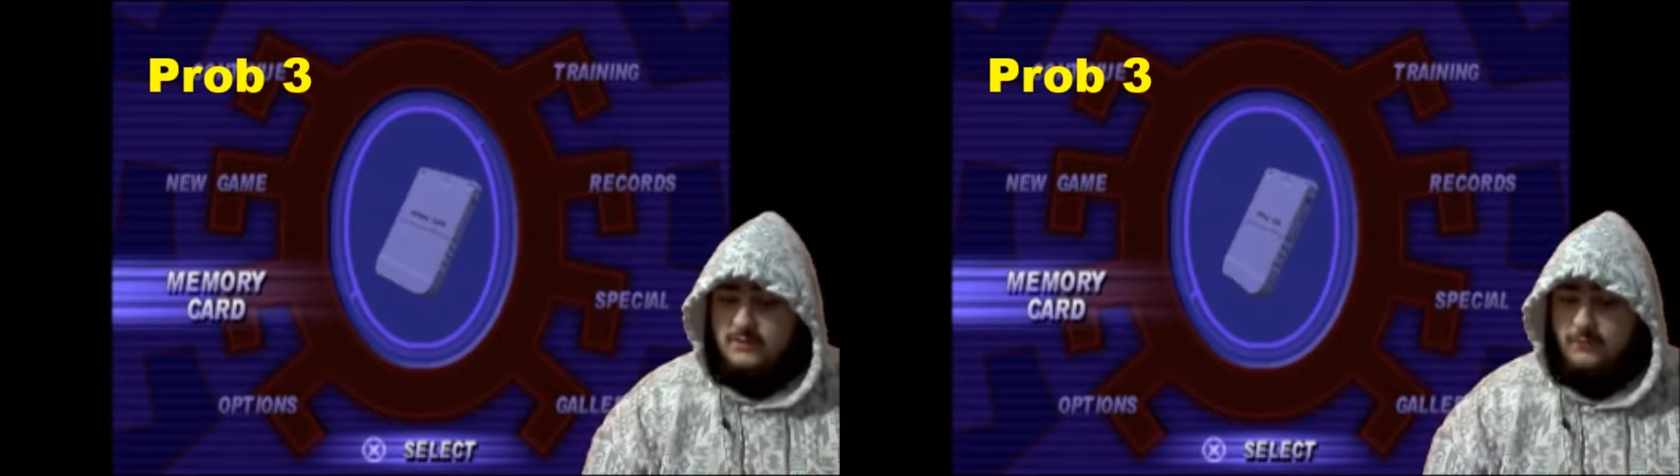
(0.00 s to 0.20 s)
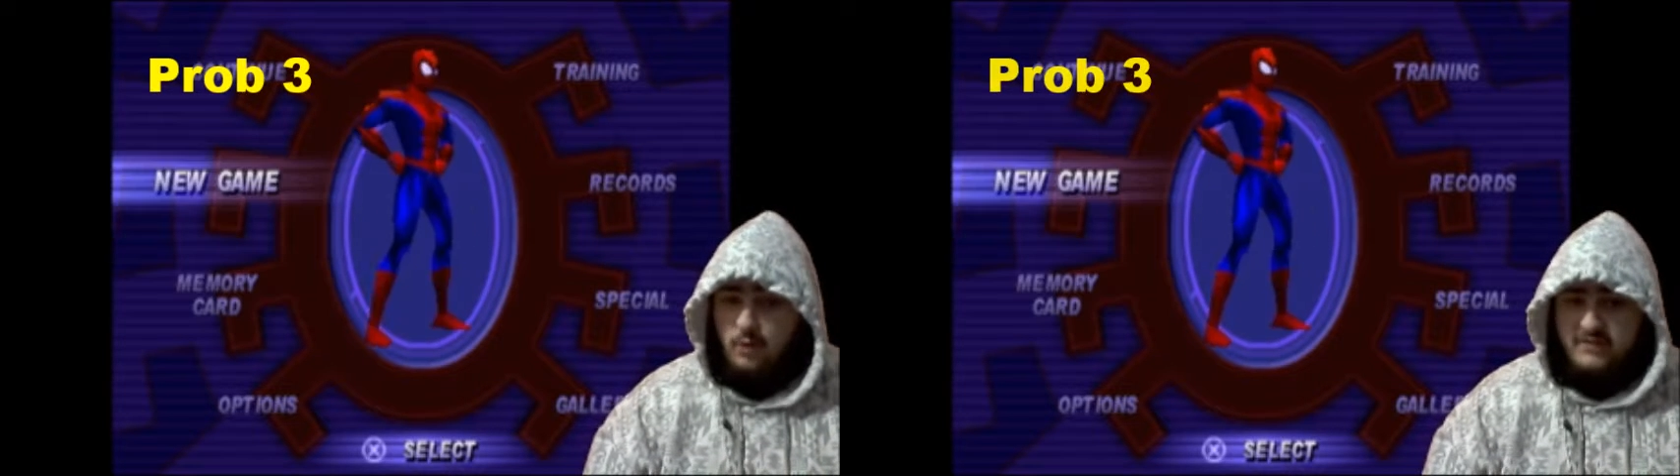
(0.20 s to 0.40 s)

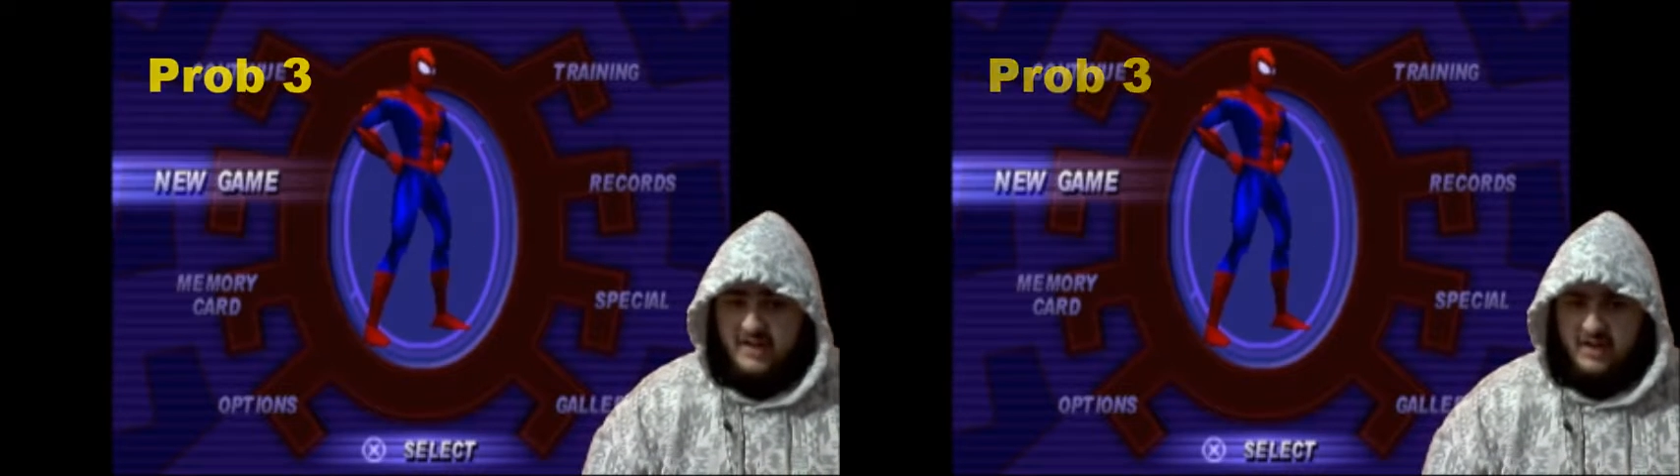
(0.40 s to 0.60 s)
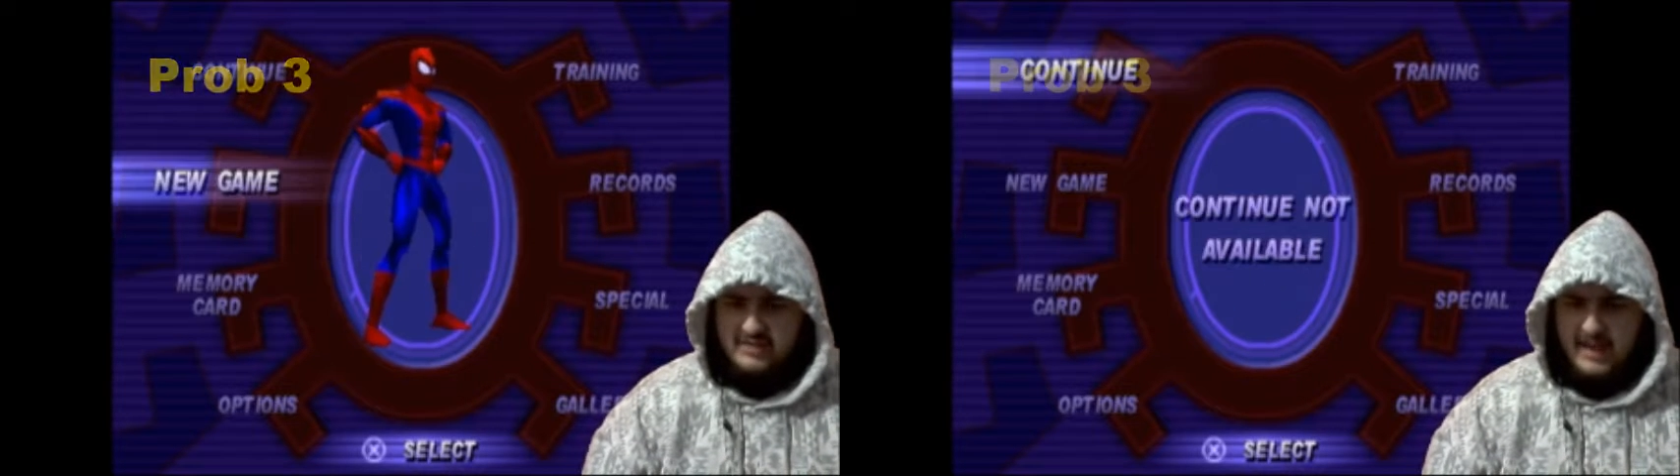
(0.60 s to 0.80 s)
four
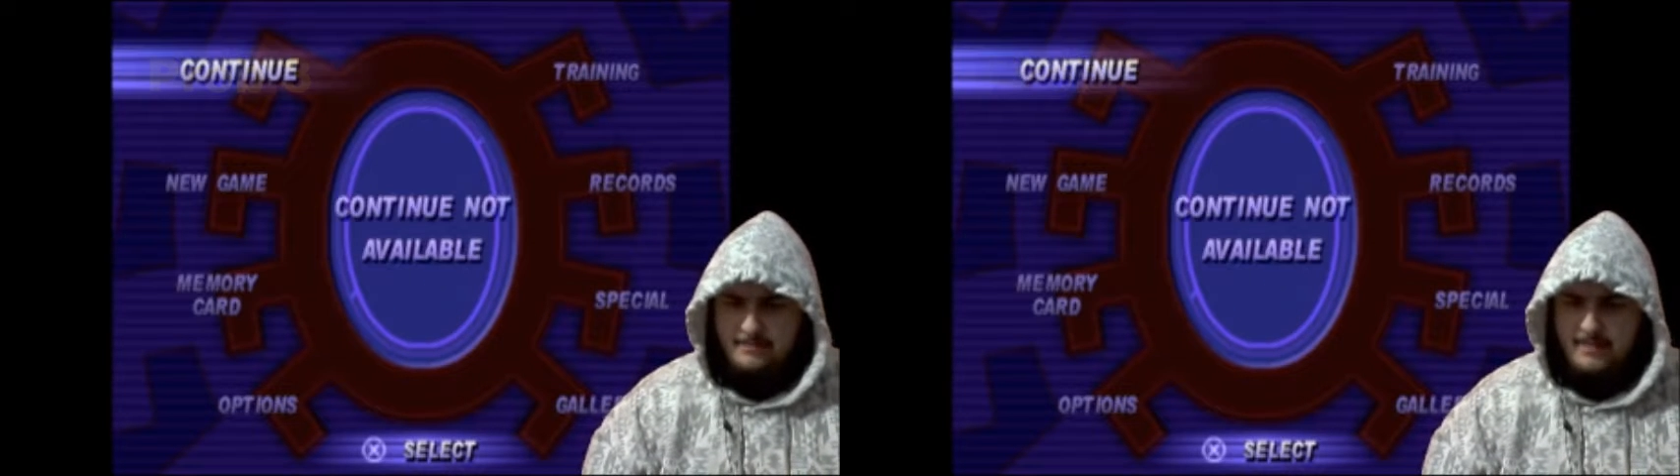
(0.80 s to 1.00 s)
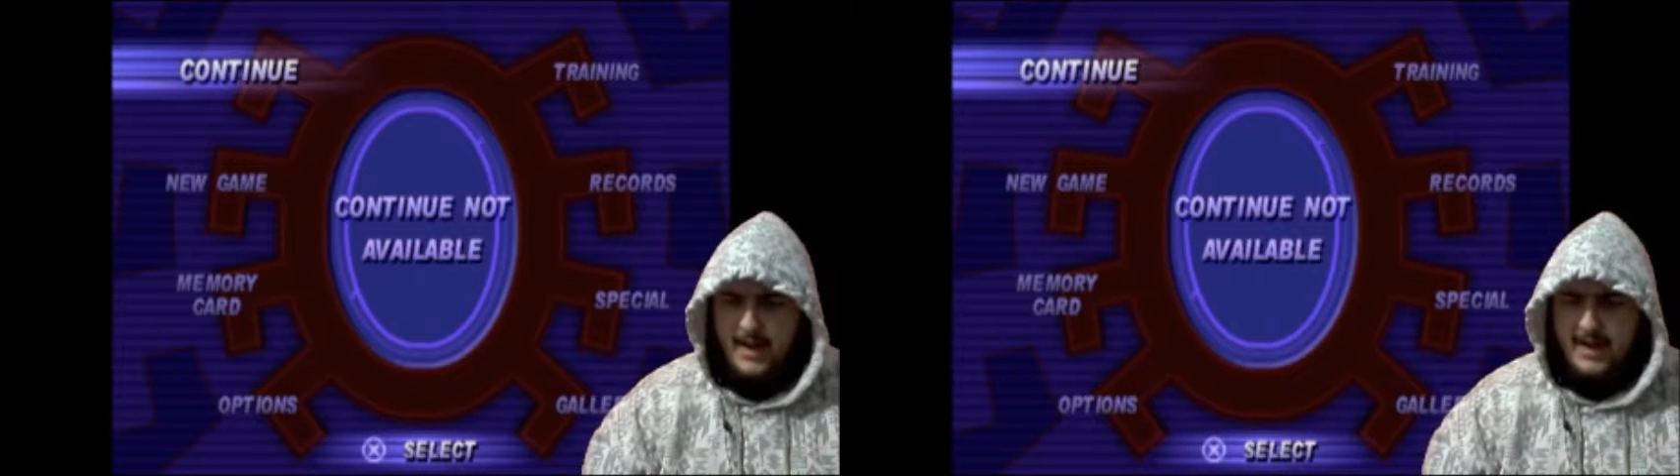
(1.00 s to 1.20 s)
videos at
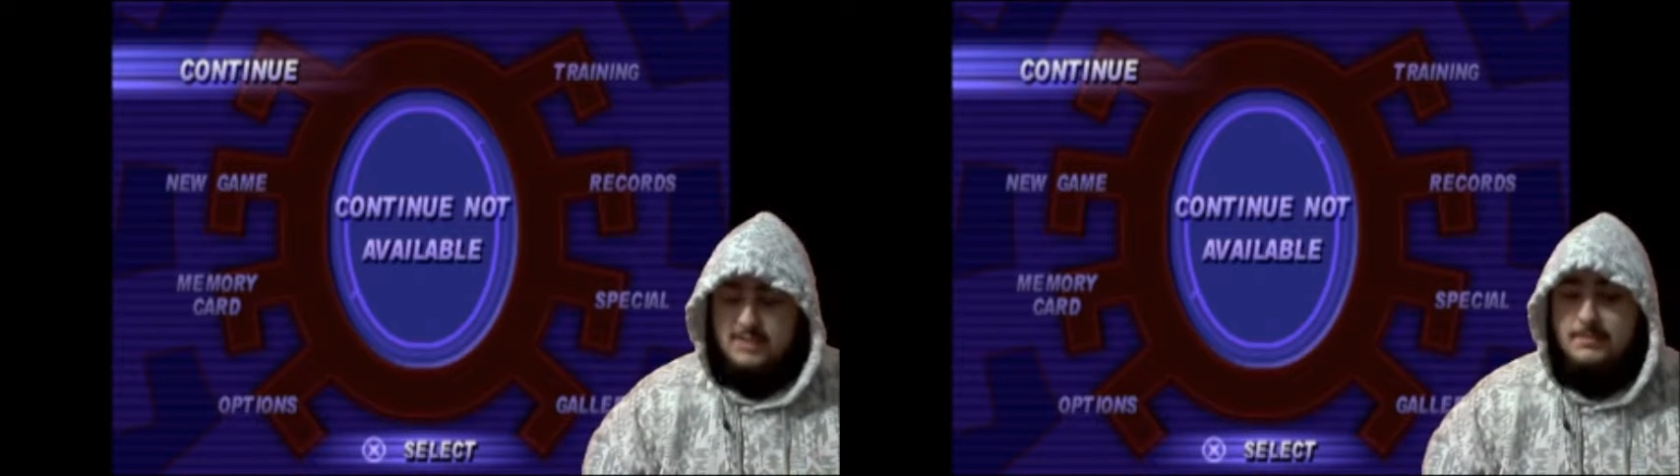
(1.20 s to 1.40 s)
max,